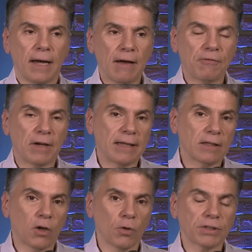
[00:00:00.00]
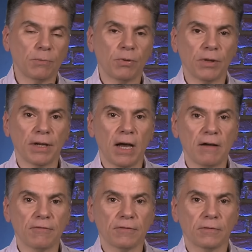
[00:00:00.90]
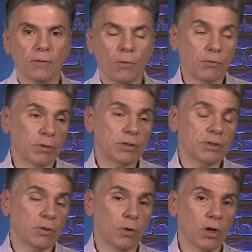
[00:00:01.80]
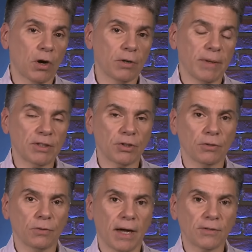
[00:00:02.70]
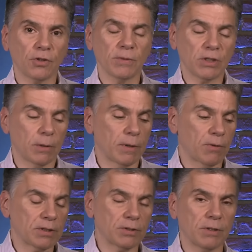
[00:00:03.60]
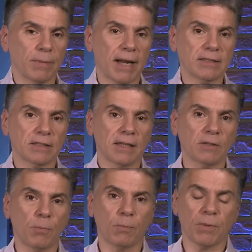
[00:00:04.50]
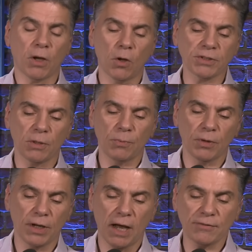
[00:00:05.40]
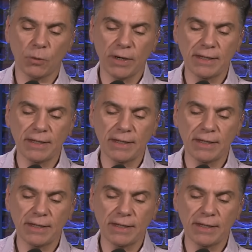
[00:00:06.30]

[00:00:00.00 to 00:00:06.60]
feel like the Colts can pull it off with Richardson or Gardner Minshew. I assume it's going to be Richardson, but I just think the, the Colts can pull it off. 20 to